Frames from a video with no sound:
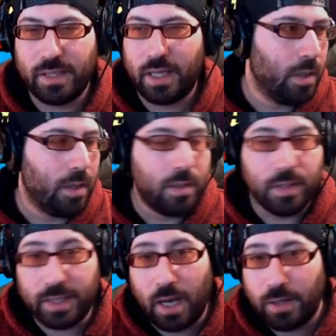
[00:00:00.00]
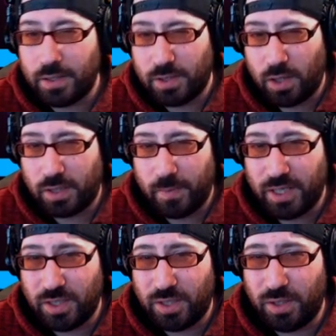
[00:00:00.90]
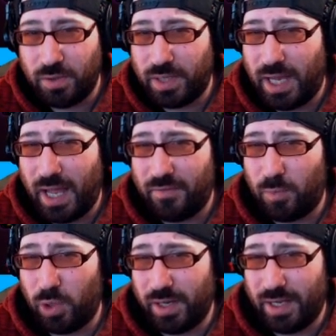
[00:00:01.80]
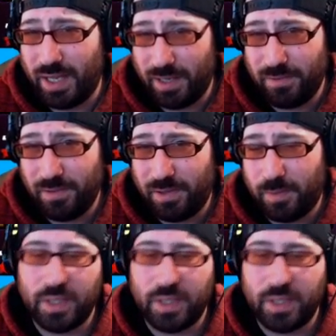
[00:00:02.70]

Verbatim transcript: That the characters in Dark Dimension two, they have more health,